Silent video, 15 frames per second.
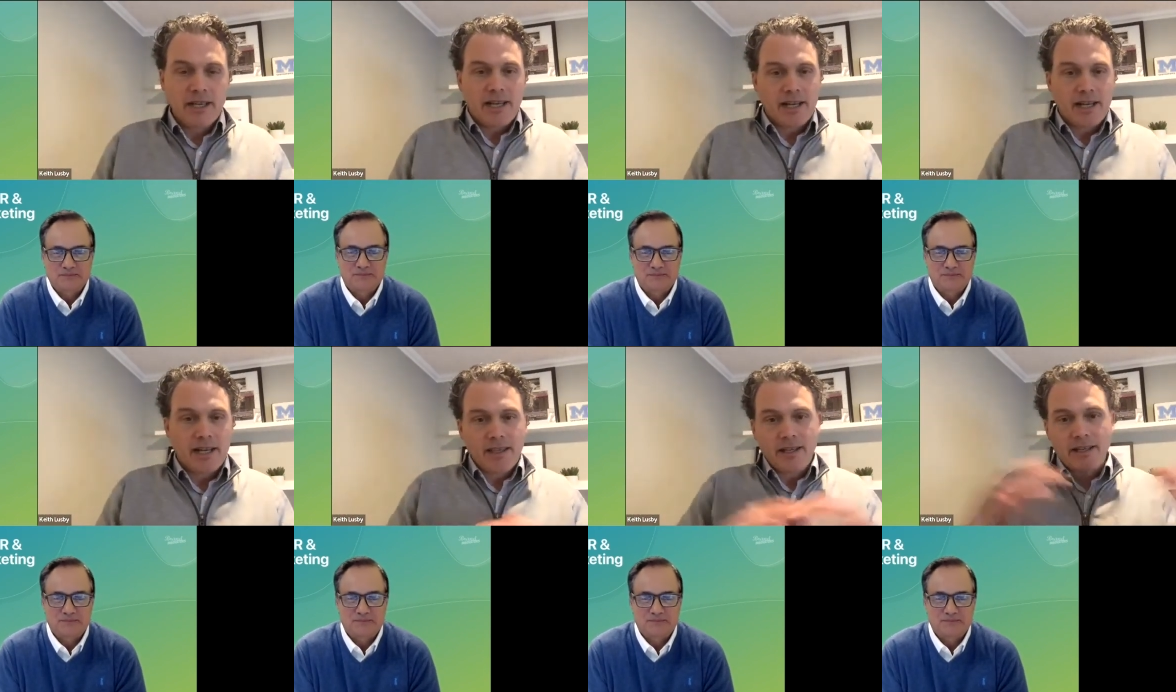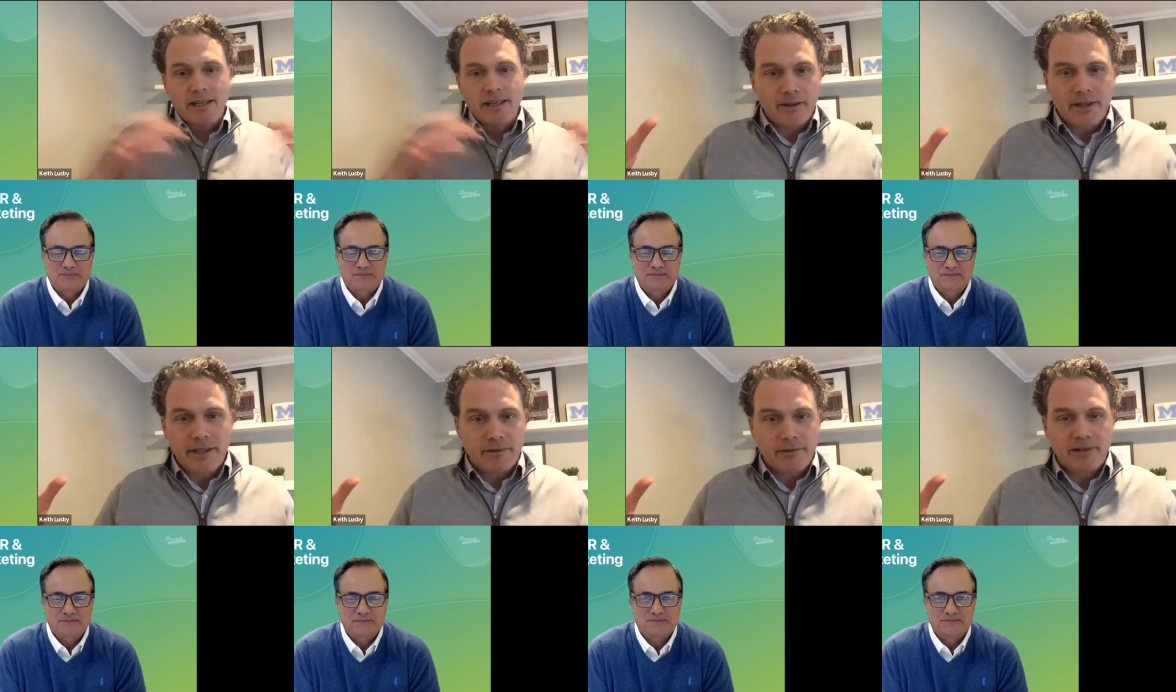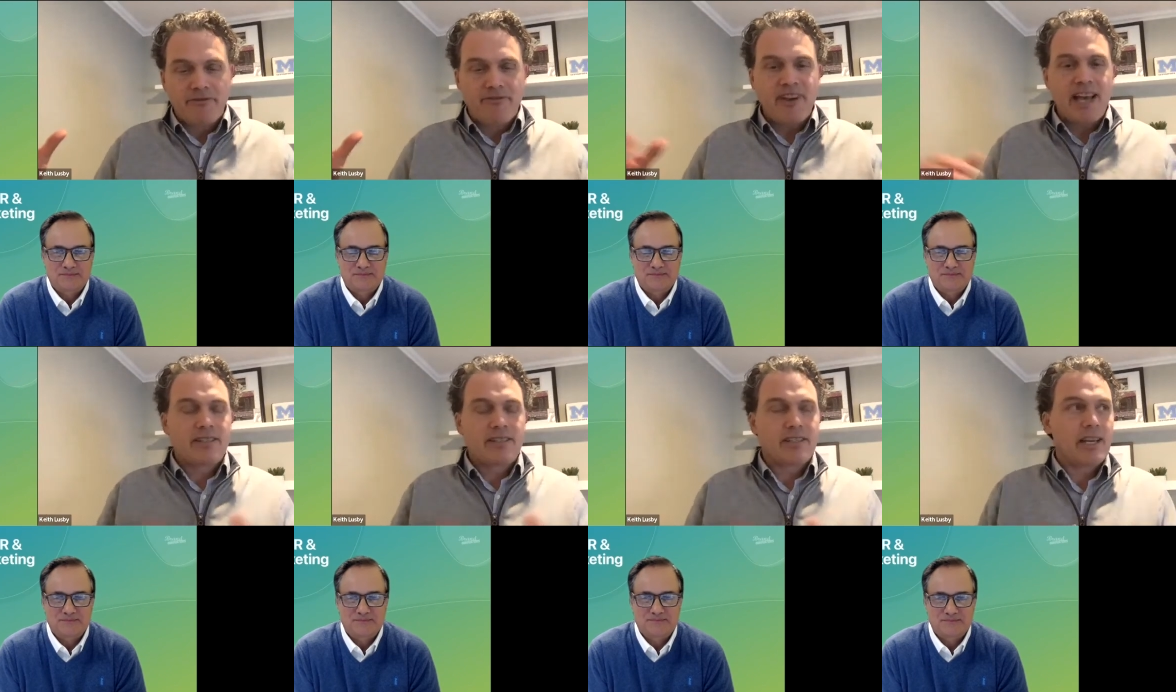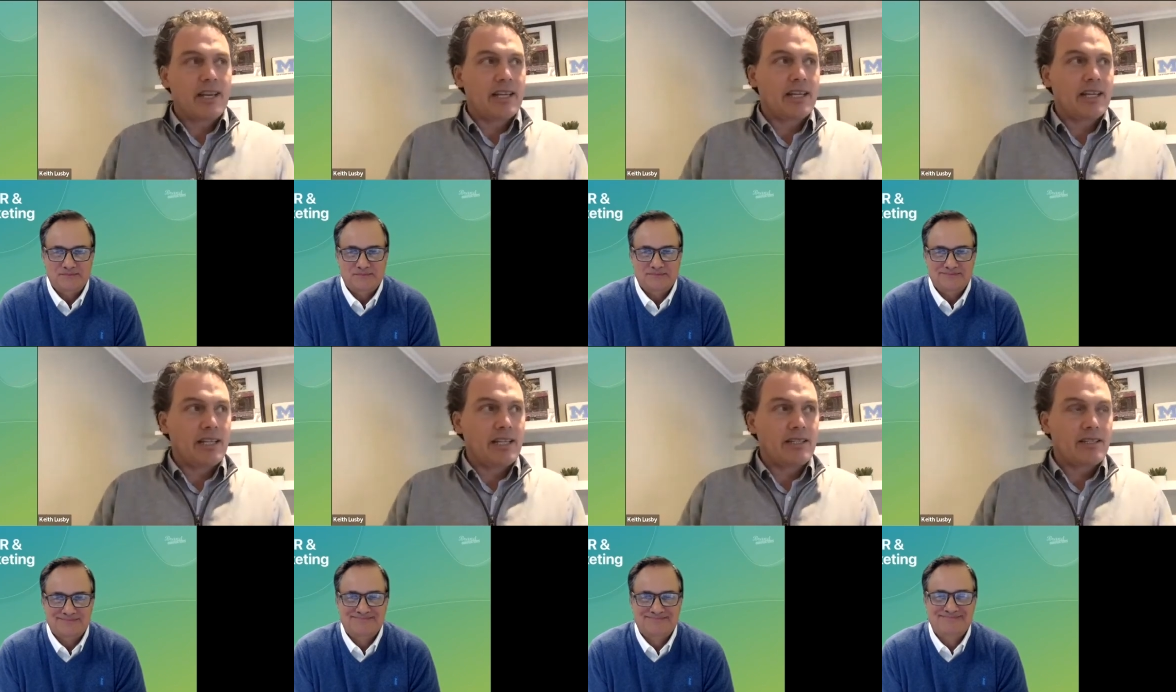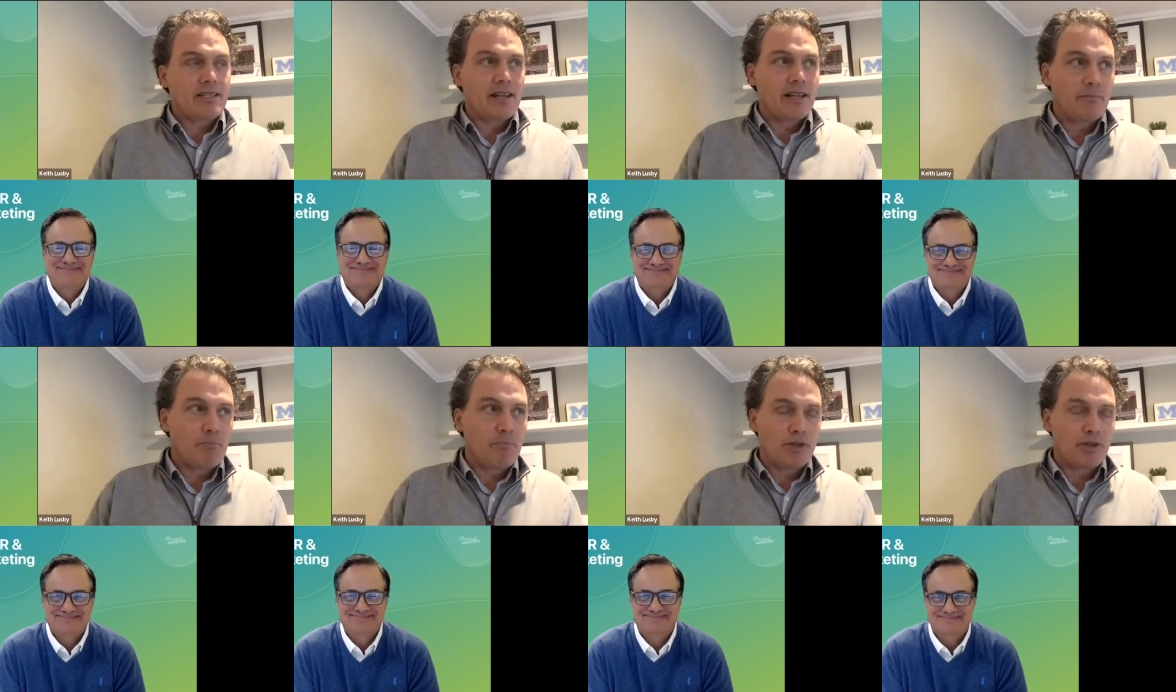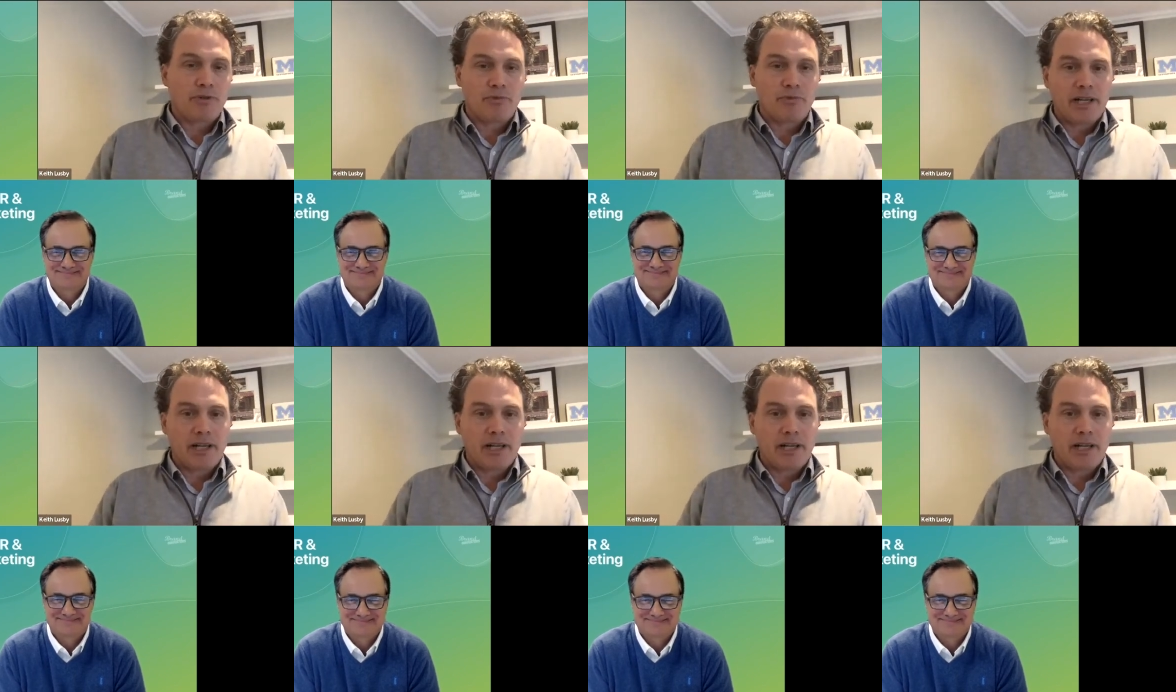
Speaker 1: And I think that, that was a fascinating case study and books written